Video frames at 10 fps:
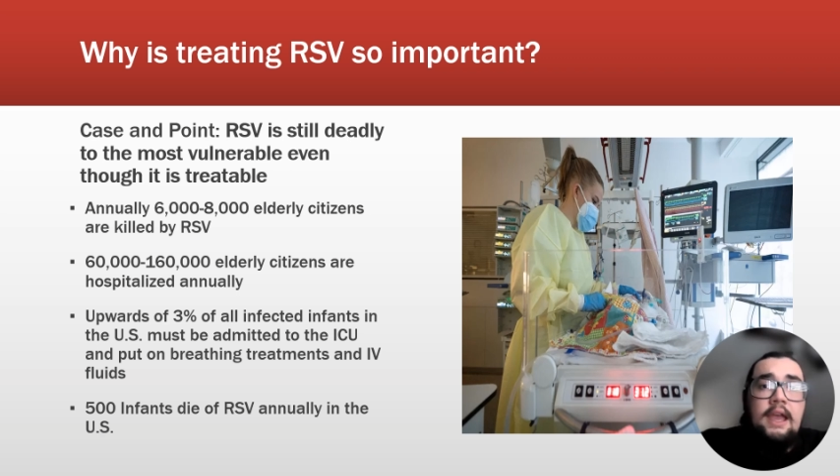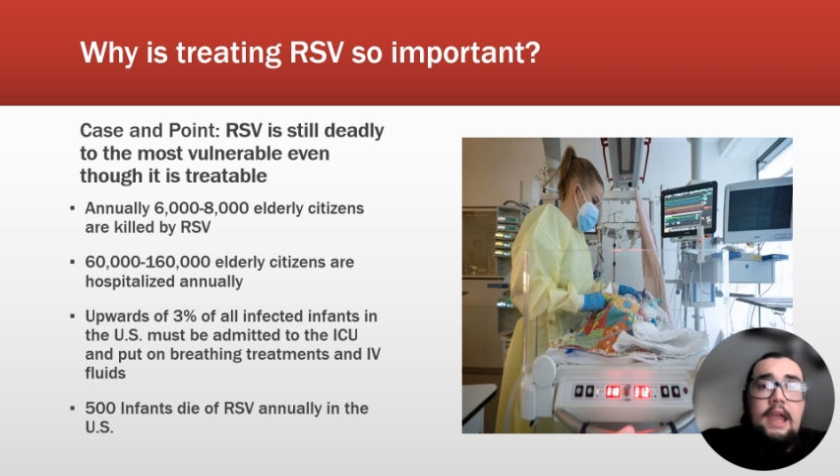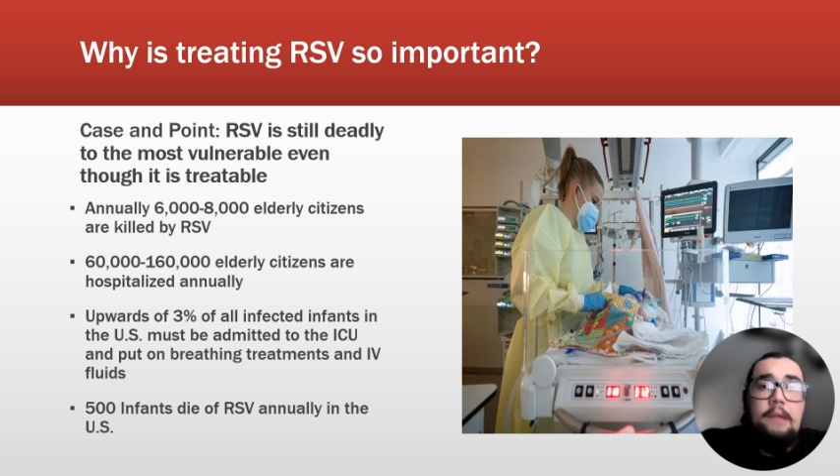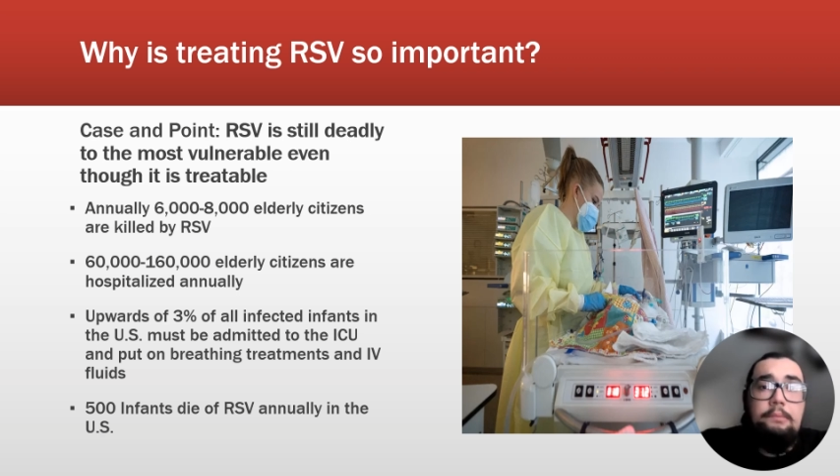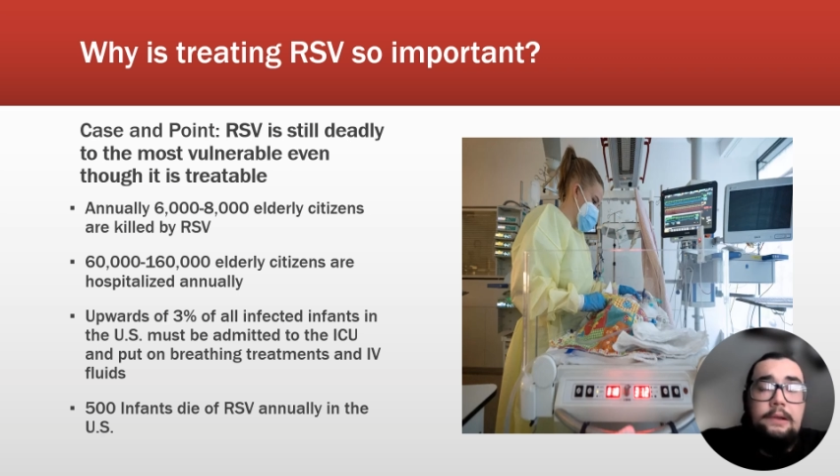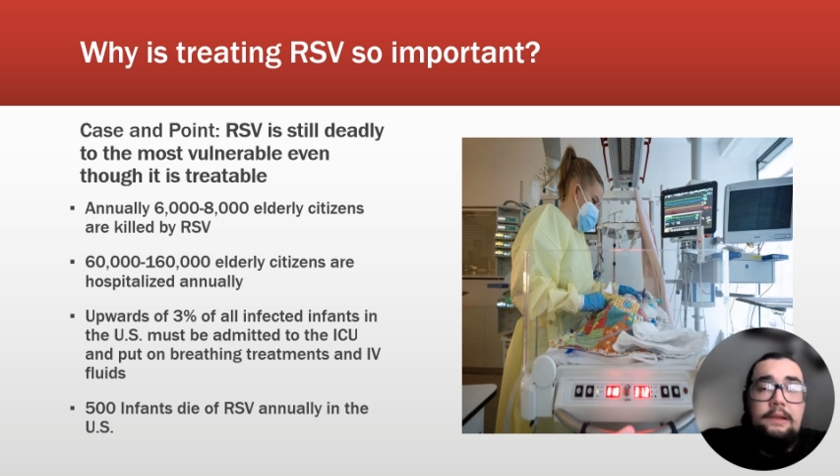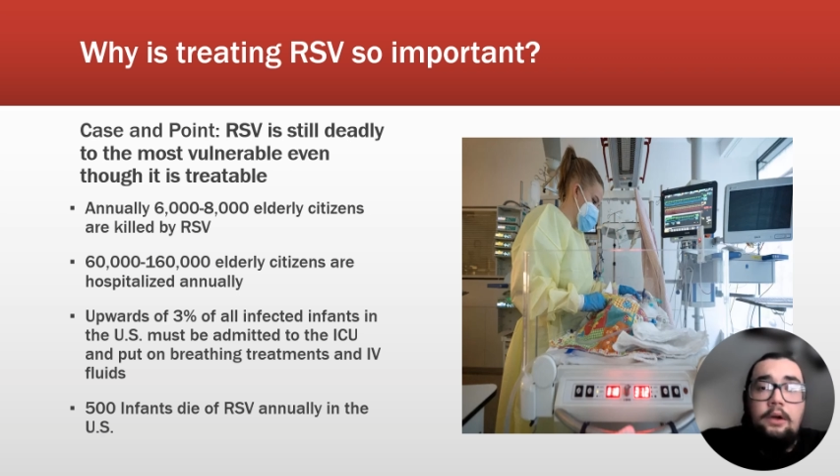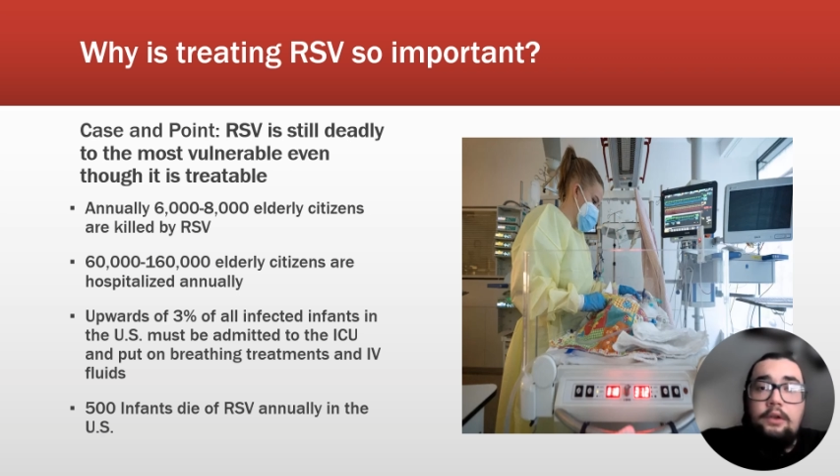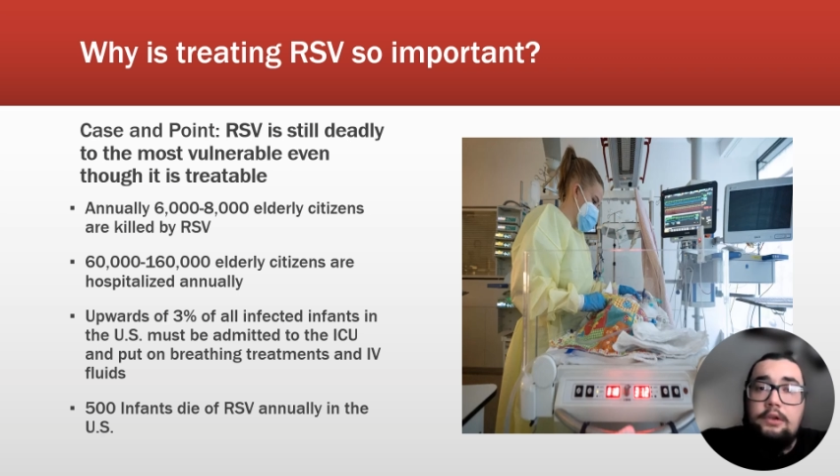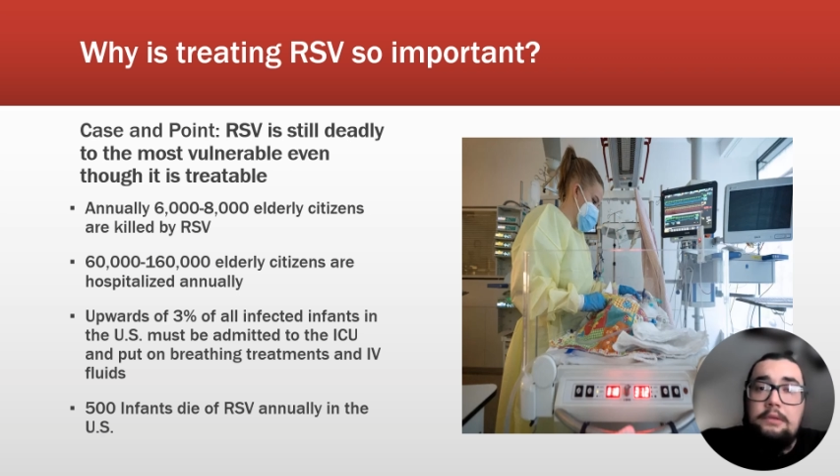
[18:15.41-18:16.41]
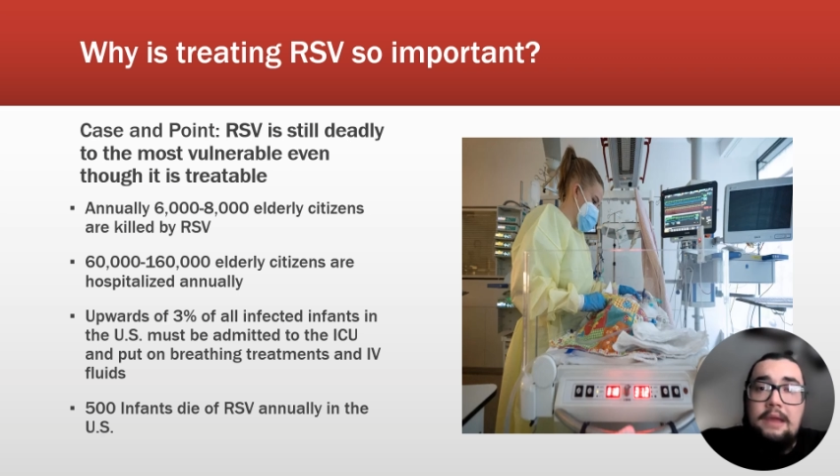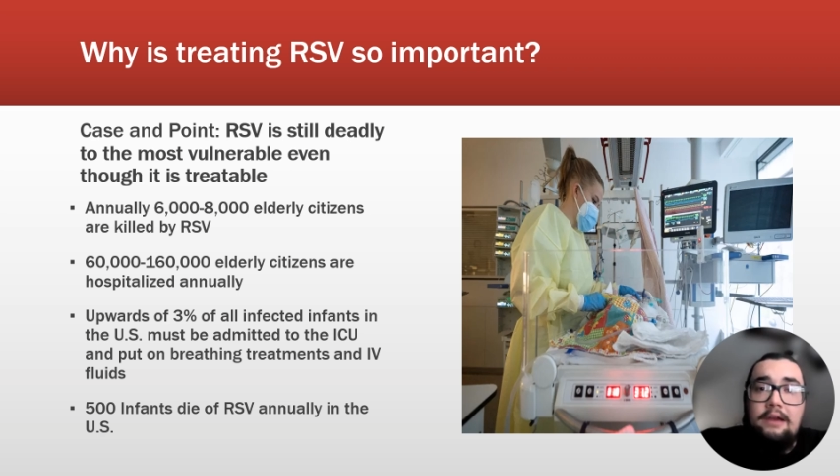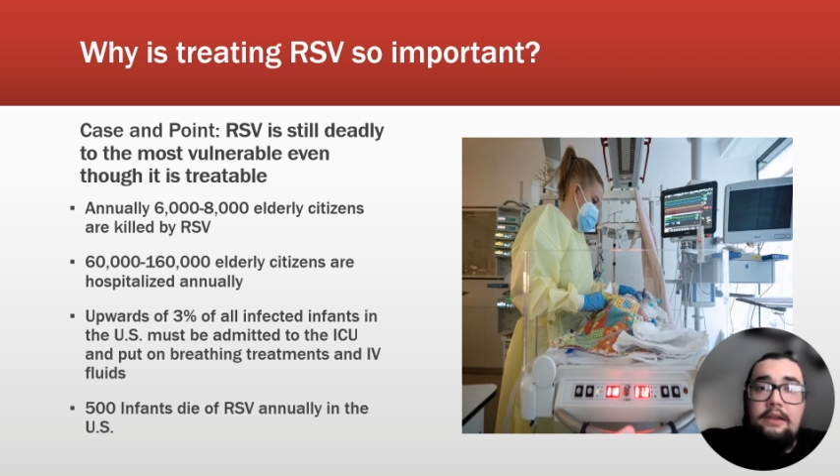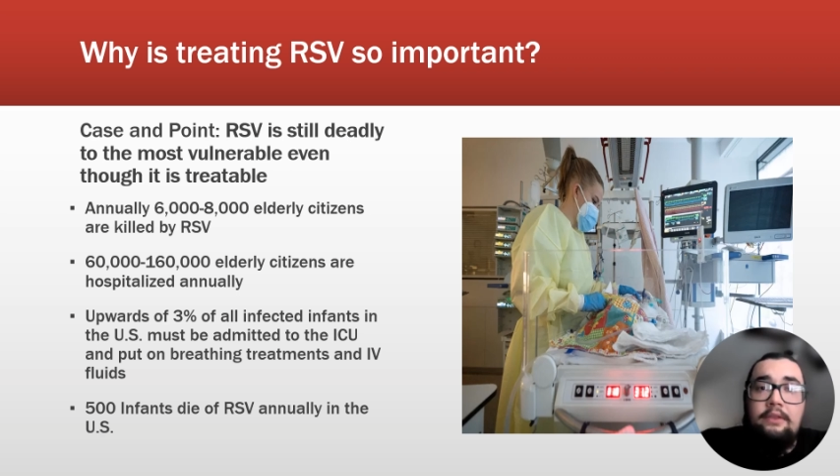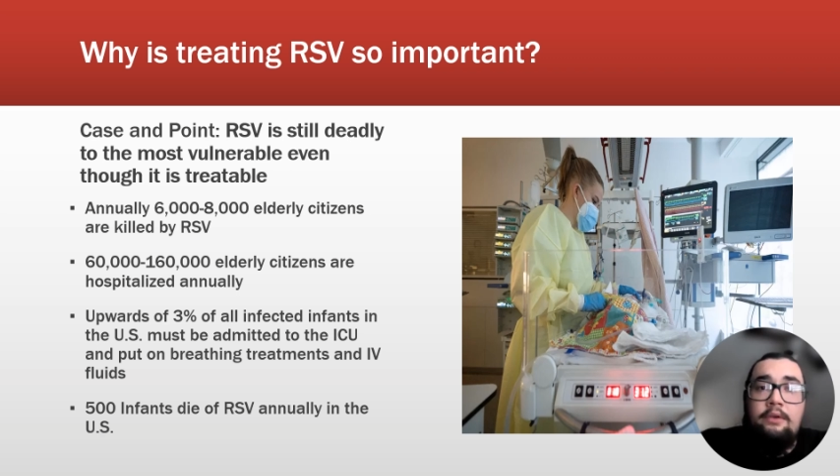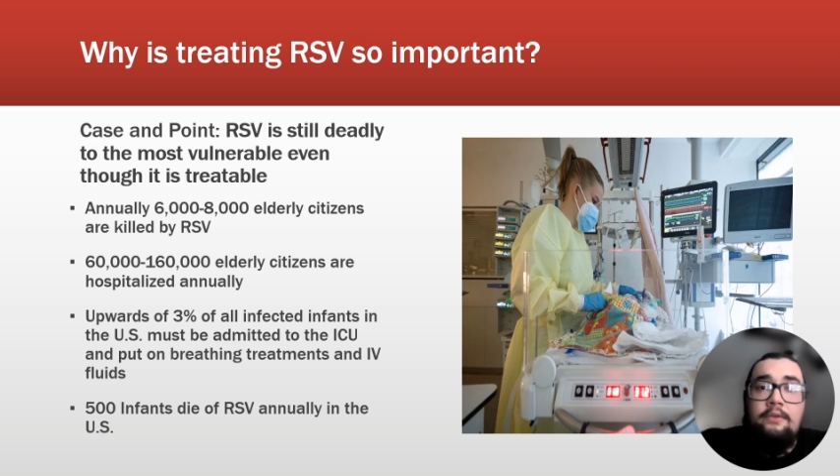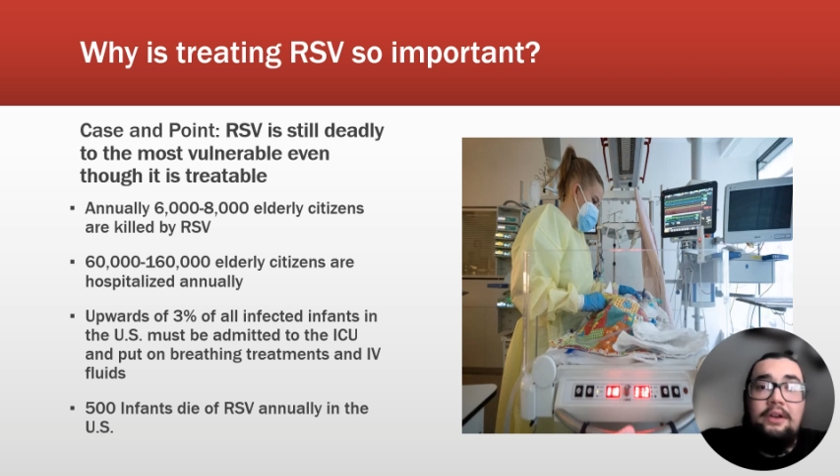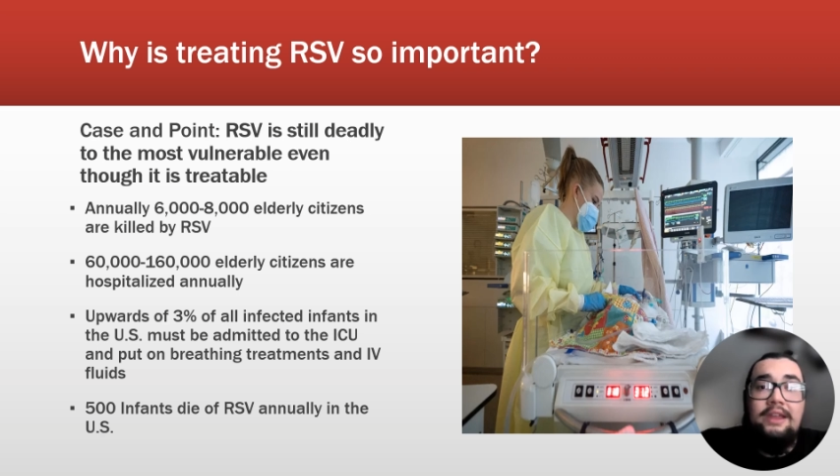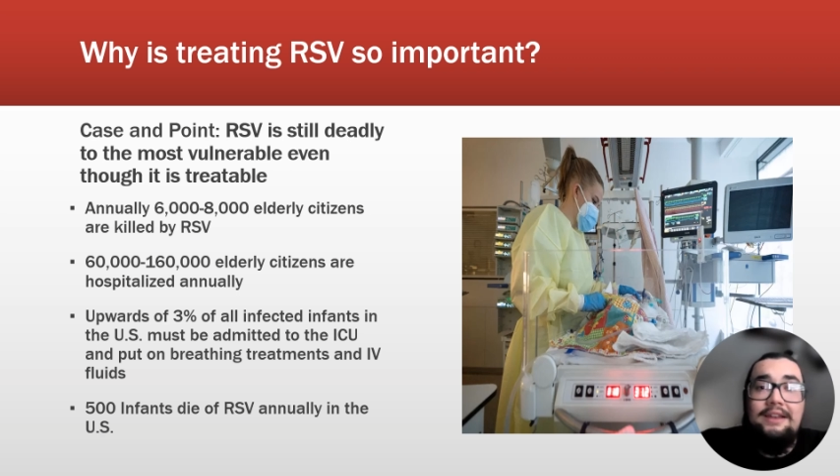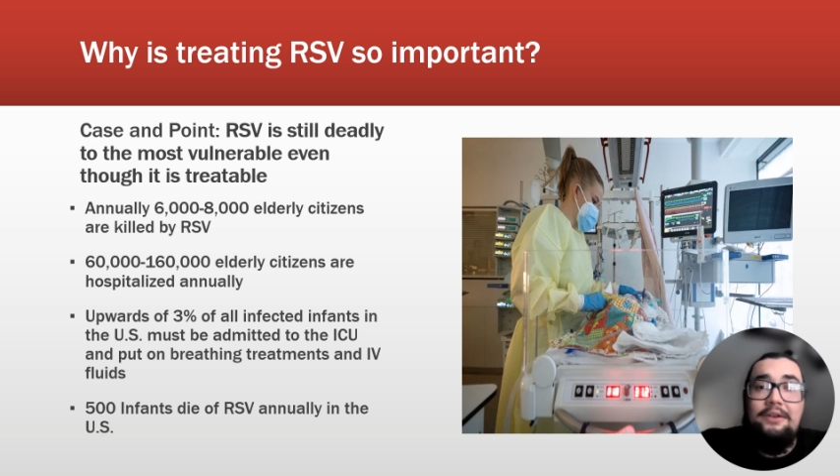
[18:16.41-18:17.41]
and putting on new parents who have
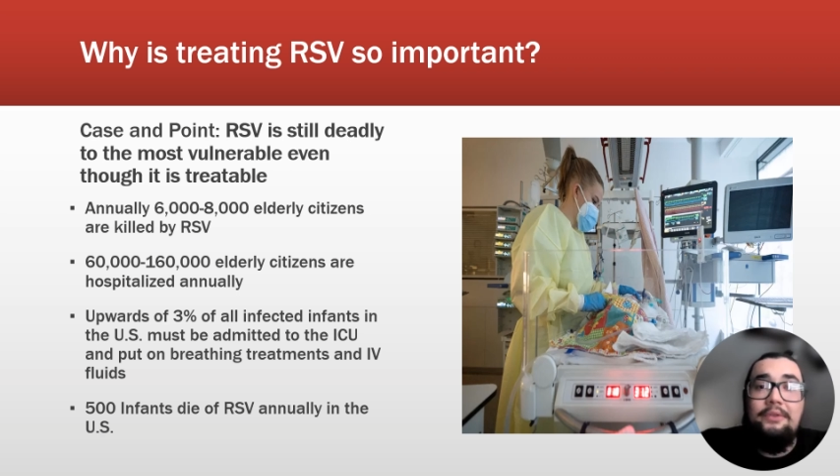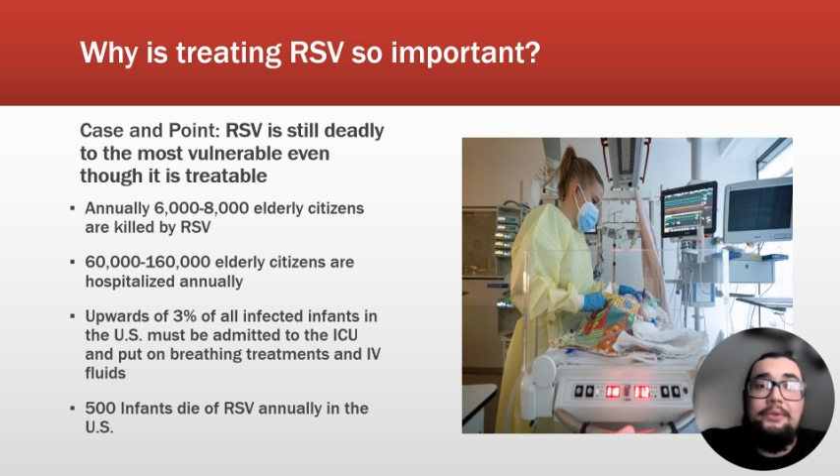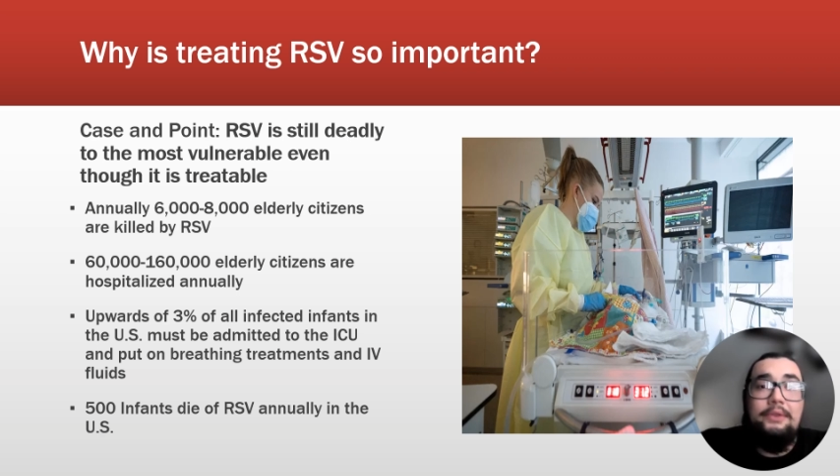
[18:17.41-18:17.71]
already had to go through